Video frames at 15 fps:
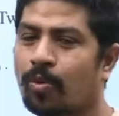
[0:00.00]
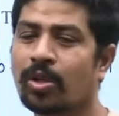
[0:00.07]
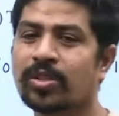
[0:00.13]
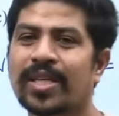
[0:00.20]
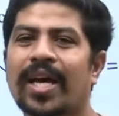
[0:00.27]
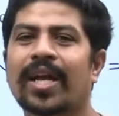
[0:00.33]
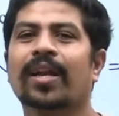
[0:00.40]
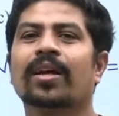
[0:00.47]

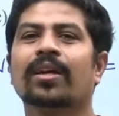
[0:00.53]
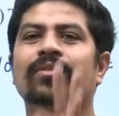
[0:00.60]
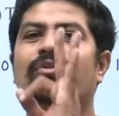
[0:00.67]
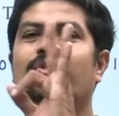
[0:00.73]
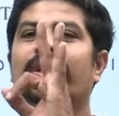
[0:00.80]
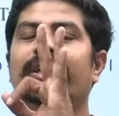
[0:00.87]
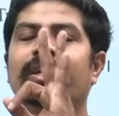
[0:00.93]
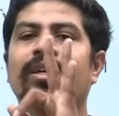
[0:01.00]
poles are
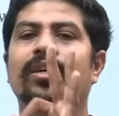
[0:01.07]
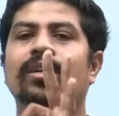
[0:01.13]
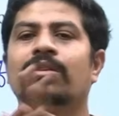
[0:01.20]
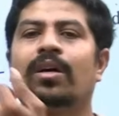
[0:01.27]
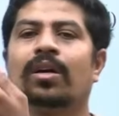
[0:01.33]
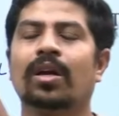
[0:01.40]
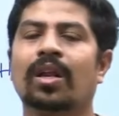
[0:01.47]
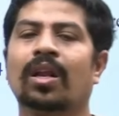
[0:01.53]
3,
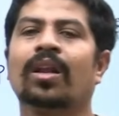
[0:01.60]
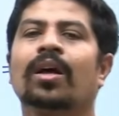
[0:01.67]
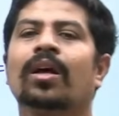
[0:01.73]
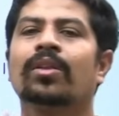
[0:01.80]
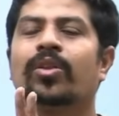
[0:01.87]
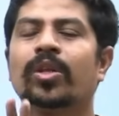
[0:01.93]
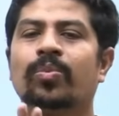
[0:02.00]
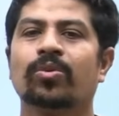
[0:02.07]
third order, na?
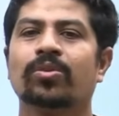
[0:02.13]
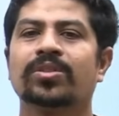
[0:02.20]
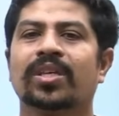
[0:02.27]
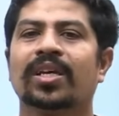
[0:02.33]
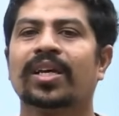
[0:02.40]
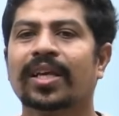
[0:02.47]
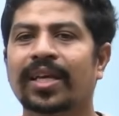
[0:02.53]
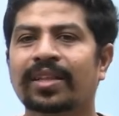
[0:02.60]
3 poles.
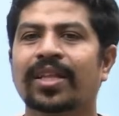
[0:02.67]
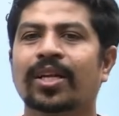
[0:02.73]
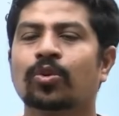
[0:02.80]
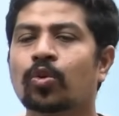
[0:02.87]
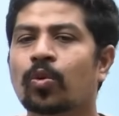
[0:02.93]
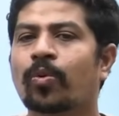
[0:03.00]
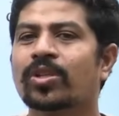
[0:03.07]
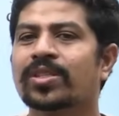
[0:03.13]
In that
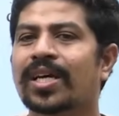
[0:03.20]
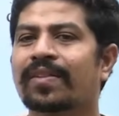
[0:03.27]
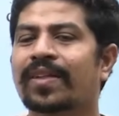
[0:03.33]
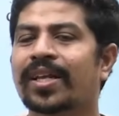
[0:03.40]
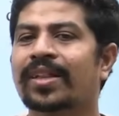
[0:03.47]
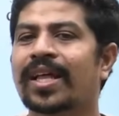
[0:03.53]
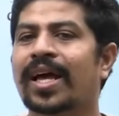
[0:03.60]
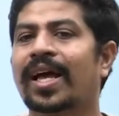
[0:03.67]
2 poles are
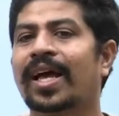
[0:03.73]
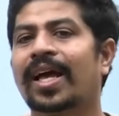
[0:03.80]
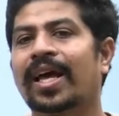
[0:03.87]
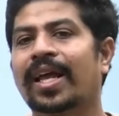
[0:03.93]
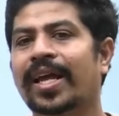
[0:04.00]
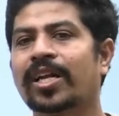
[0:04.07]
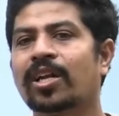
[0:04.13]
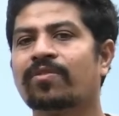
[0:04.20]
there in the
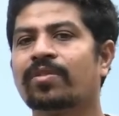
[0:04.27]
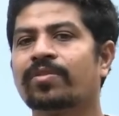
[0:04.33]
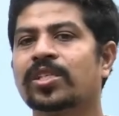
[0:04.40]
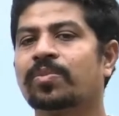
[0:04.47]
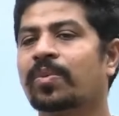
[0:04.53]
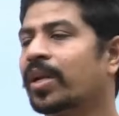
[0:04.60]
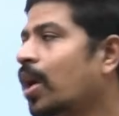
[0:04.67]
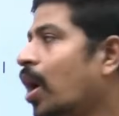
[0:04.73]
right half of
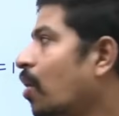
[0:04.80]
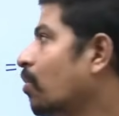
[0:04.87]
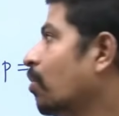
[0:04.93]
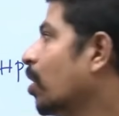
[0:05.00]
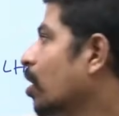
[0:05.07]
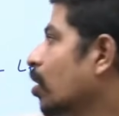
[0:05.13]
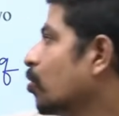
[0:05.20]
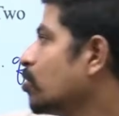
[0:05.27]
S plane.
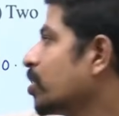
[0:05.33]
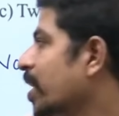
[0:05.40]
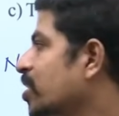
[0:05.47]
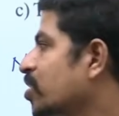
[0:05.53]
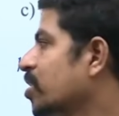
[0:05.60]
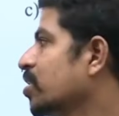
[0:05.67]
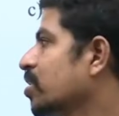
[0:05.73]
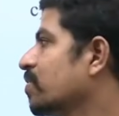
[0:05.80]
How? 2 sign
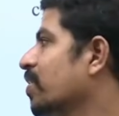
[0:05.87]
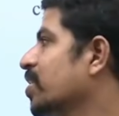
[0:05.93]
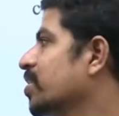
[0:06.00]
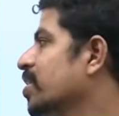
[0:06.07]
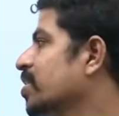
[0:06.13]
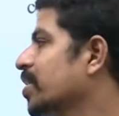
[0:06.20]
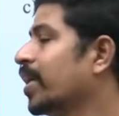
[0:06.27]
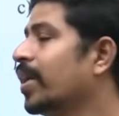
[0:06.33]
changes, first
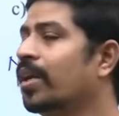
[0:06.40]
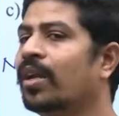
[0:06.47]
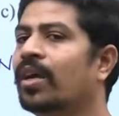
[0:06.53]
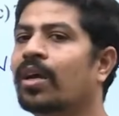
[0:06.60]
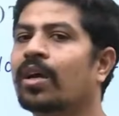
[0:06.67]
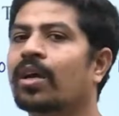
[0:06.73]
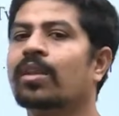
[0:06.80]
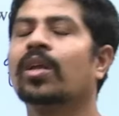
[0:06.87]
and second.
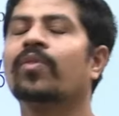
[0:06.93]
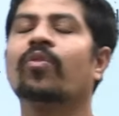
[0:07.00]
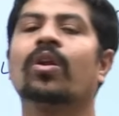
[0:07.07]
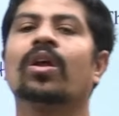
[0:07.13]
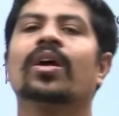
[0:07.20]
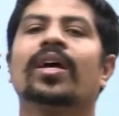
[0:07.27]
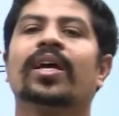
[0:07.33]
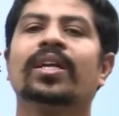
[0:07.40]

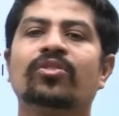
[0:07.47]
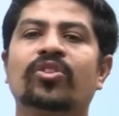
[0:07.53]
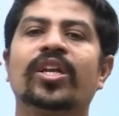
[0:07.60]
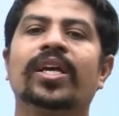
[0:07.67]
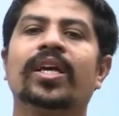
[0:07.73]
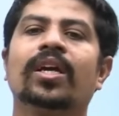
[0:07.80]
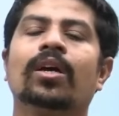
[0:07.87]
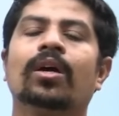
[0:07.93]
Therefore, in
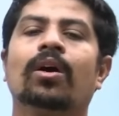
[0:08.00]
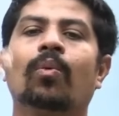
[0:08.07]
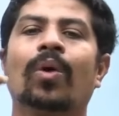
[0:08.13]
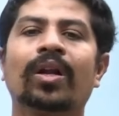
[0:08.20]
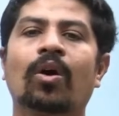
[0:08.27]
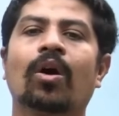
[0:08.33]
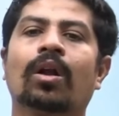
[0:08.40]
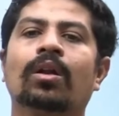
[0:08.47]
3,
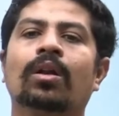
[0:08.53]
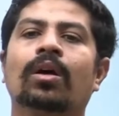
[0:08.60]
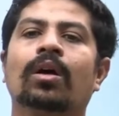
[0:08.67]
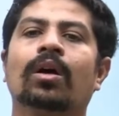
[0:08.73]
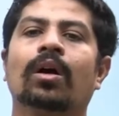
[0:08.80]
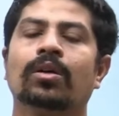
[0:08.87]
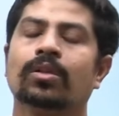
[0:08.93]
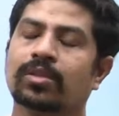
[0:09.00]
1 gone.
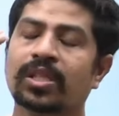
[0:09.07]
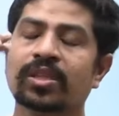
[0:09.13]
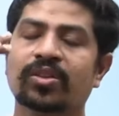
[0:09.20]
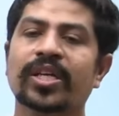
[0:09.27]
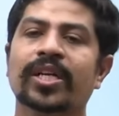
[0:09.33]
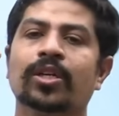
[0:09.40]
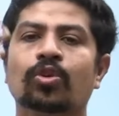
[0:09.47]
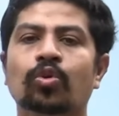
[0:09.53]
In
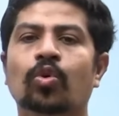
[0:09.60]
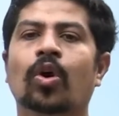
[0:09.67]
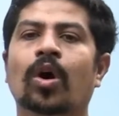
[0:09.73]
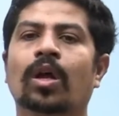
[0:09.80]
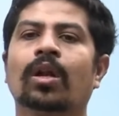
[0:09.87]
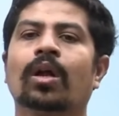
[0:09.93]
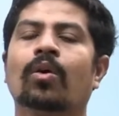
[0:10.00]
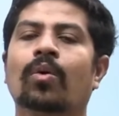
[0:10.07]
3, 2
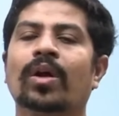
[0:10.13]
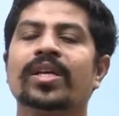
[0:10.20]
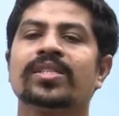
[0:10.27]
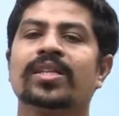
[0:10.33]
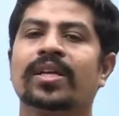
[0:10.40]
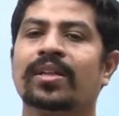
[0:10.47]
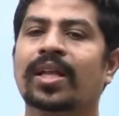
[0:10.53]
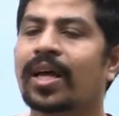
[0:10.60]
gone. 1 is
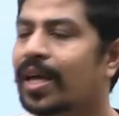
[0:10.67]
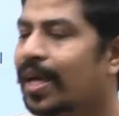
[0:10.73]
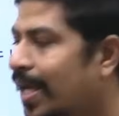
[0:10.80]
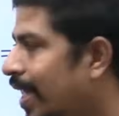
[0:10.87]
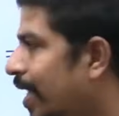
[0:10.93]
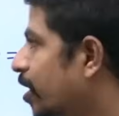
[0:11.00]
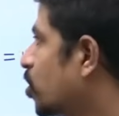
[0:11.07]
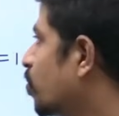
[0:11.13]
there in the
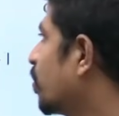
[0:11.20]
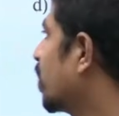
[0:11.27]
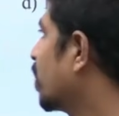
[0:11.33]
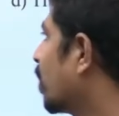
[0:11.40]
LHP,